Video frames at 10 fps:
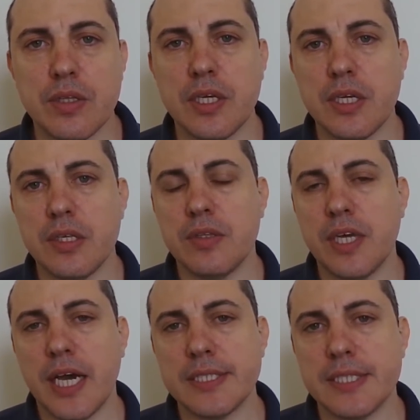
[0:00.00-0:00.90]

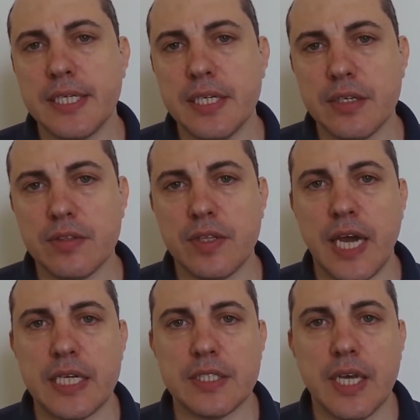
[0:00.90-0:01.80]
the idea
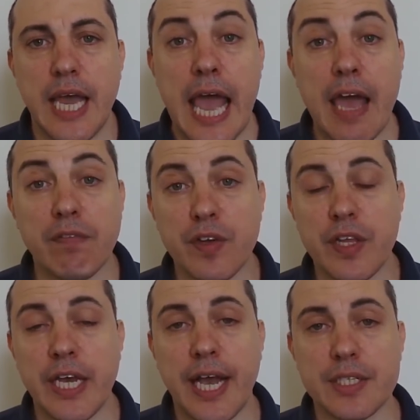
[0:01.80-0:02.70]
that
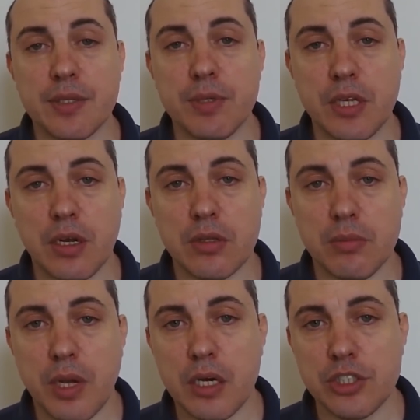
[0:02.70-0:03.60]
everything has to be done on
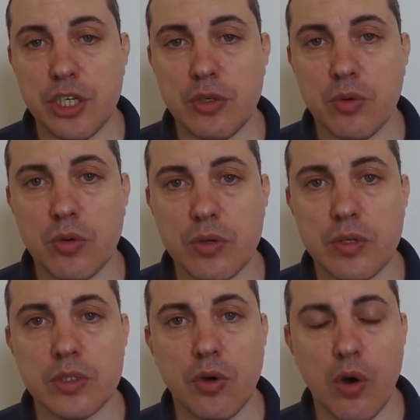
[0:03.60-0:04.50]
the blockchain
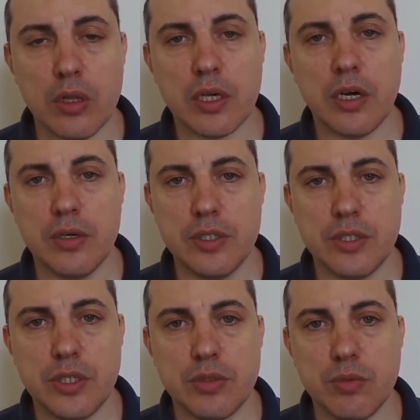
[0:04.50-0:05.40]
or that all
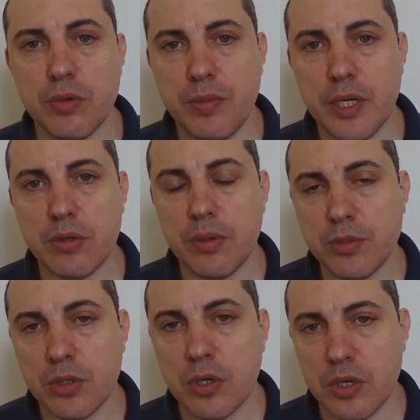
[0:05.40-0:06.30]
currencies will be
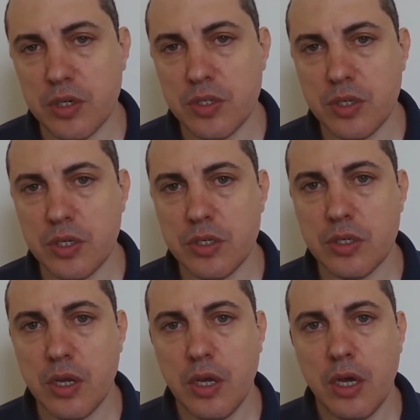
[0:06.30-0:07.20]

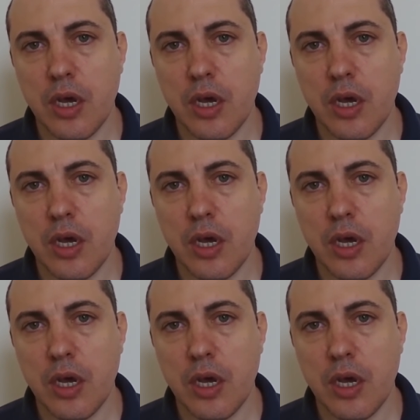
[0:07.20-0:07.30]
cryptocurrencies